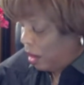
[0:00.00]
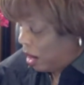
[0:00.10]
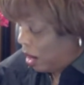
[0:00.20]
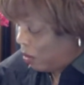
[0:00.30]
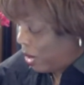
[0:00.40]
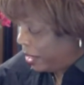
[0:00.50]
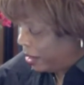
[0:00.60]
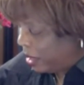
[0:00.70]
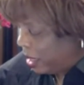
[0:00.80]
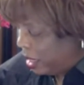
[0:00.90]
All right.
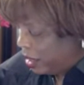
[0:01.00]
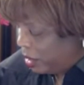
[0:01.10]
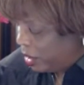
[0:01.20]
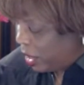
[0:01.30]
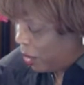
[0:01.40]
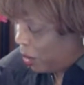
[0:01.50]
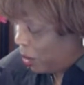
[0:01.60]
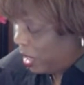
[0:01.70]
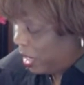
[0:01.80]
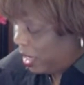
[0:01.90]

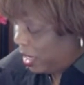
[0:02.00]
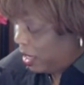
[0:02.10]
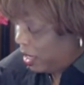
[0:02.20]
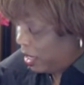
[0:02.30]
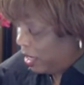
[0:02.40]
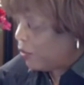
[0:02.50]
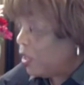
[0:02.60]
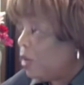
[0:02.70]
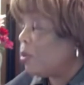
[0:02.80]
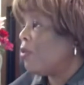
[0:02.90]
So if
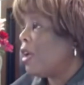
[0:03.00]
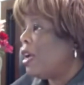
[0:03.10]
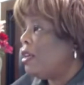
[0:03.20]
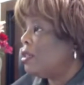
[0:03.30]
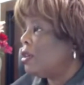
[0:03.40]
he provides